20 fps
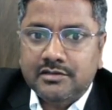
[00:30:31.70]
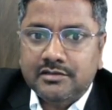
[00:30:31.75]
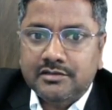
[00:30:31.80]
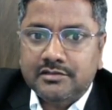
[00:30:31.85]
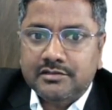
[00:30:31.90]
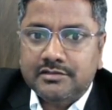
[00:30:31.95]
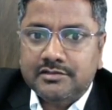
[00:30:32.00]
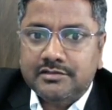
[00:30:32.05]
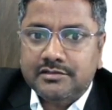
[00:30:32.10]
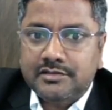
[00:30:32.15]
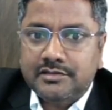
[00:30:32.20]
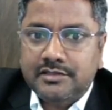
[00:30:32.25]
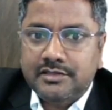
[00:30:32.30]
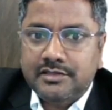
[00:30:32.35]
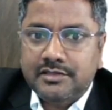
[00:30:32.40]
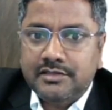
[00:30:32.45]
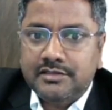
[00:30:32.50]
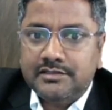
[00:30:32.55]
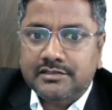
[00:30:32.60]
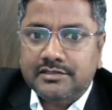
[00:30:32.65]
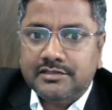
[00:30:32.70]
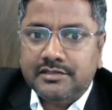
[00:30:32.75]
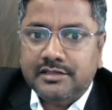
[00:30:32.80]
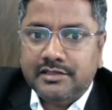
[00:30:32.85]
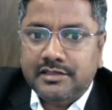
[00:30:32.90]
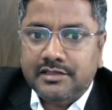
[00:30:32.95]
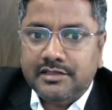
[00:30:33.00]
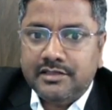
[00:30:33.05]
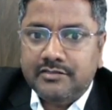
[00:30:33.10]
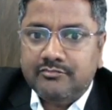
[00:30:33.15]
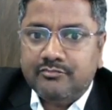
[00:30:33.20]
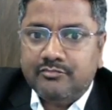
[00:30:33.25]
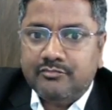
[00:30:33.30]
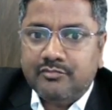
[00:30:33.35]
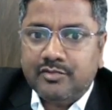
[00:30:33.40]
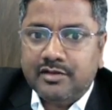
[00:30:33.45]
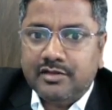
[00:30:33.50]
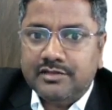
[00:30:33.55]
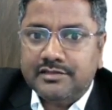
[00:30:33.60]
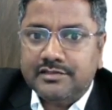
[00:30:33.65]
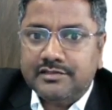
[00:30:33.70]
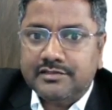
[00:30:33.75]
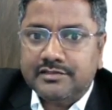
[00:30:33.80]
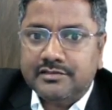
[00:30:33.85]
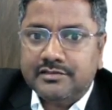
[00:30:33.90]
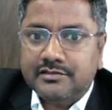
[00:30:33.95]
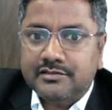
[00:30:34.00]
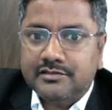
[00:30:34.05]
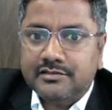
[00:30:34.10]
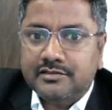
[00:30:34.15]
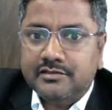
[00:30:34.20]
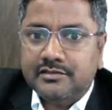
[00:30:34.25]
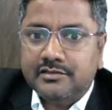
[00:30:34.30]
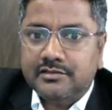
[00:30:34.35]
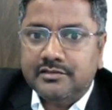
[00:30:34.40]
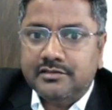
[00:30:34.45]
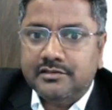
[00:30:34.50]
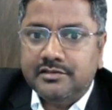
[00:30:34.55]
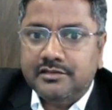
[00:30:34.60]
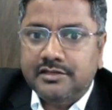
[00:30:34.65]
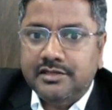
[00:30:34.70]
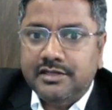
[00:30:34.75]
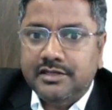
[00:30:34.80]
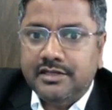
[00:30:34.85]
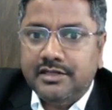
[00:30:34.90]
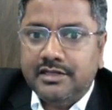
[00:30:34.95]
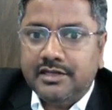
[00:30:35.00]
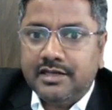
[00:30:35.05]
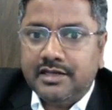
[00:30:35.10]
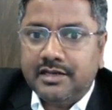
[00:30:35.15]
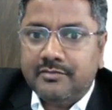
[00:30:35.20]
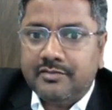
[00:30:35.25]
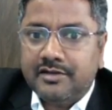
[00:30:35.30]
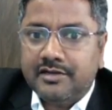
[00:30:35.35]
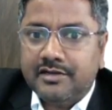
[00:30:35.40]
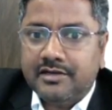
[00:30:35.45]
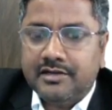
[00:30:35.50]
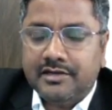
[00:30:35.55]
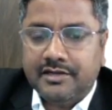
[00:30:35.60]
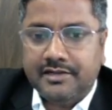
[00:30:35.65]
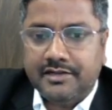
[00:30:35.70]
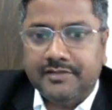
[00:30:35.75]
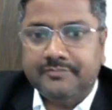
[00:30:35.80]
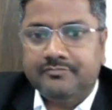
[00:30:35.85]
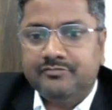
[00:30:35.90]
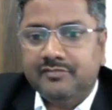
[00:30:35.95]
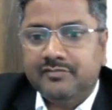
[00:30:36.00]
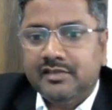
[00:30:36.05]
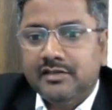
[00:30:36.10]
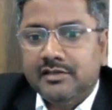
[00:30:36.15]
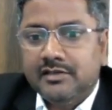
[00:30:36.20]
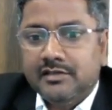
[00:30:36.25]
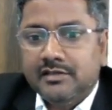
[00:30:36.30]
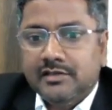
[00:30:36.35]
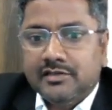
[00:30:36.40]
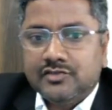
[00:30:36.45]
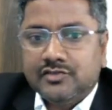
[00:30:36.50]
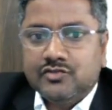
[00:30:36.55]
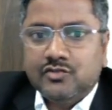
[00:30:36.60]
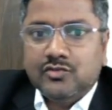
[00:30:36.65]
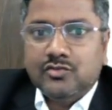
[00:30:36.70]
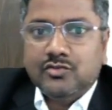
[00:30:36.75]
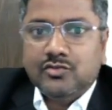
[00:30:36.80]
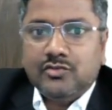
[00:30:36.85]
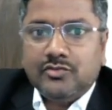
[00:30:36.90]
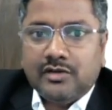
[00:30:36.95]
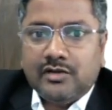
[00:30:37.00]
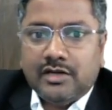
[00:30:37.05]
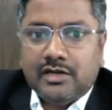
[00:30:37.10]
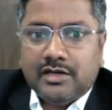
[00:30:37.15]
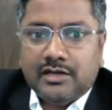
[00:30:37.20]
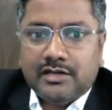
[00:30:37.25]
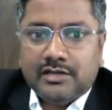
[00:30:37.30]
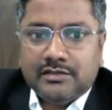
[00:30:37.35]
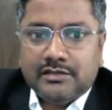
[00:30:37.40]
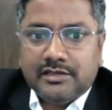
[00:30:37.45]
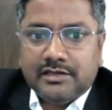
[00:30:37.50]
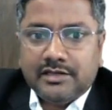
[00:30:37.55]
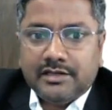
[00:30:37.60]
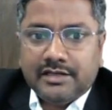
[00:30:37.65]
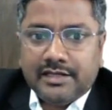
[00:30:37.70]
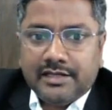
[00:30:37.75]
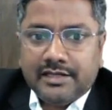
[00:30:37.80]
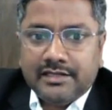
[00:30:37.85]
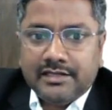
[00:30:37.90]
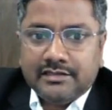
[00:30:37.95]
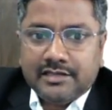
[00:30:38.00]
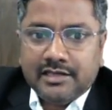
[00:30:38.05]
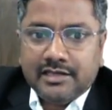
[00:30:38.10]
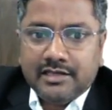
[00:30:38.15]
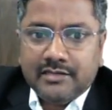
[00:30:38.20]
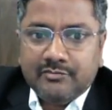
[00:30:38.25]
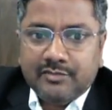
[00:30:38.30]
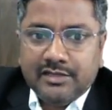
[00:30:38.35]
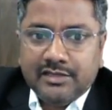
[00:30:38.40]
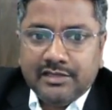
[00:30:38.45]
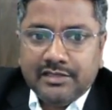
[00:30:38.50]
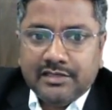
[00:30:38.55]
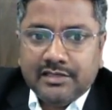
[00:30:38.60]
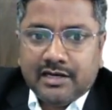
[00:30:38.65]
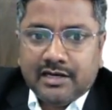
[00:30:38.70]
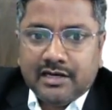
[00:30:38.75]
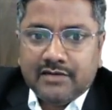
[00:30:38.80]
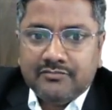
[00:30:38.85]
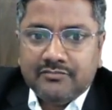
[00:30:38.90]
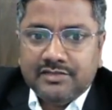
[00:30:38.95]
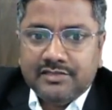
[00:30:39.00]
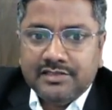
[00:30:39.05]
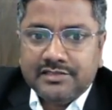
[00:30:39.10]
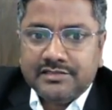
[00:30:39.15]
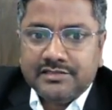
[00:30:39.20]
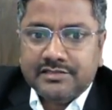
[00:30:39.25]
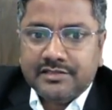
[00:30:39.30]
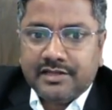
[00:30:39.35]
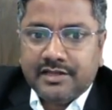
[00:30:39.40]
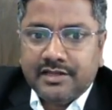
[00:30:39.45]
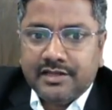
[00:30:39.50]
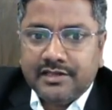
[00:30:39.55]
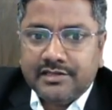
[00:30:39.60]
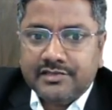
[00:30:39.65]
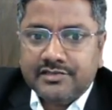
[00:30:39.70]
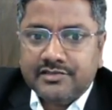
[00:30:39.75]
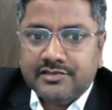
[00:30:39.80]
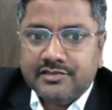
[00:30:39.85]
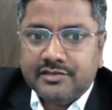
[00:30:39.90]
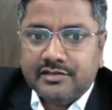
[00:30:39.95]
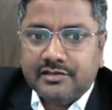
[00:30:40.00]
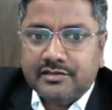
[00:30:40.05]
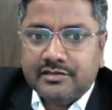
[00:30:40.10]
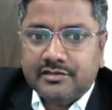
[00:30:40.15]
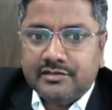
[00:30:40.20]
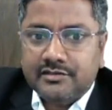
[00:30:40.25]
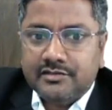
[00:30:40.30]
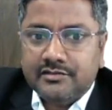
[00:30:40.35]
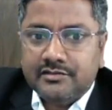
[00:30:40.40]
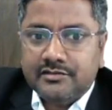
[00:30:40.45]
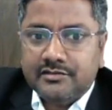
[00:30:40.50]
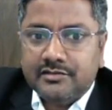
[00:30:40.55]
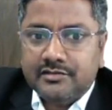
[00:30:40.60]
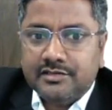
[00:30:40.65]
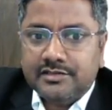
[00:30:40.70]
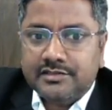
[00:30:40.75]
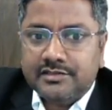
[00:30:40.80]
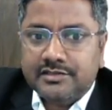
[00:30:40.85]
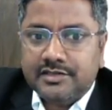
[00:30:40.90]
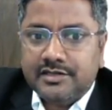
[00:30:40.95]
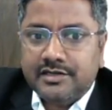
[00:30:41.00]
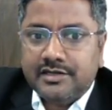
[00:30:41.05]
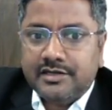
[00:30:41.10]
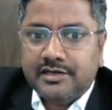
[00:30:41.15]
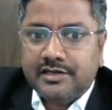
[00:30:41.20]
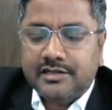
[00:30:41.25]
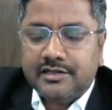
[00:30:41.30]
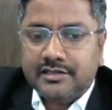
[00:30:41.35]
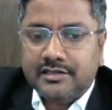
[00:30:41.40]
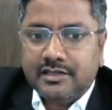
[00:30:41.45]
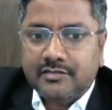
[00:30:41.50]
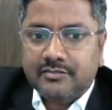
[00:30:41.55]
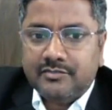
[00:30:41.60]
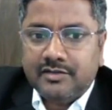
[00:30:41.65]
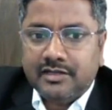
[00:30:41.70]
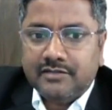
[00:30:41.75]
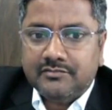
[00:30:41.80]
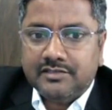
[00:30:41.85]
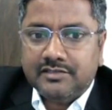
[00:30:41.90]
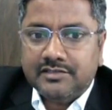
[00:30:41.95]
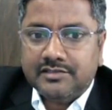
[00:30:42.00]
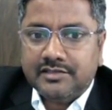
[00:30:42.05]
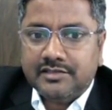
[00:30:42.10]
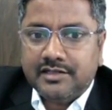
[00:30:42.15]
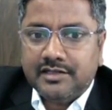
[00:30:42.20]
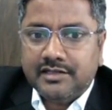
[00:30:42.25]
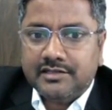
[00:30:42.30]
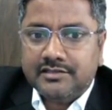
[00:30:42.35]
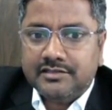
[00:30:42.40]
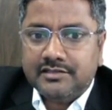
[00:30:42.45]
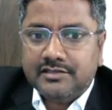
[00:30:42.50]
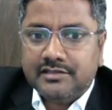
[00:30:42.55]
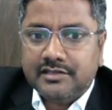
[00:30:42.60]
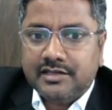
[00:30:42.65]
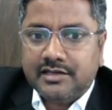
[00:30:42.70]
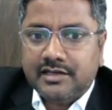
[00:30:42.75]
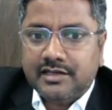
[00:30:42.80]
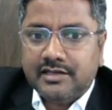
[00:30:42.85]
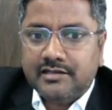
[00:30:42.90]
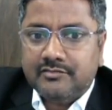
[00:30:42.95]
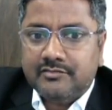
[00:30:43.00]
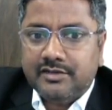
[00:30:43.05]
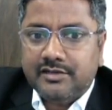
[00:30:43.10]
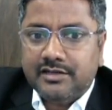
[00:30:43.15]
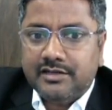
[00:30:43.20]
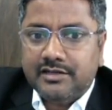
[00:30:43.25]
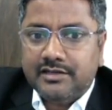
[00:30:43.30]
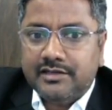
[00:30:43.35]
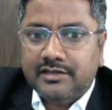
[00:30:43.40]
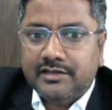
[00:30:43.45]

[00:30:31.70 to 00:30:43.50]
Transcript: CC plus D capital D. So the enthalpy of this reaction, standard enthalpy of this reaction can be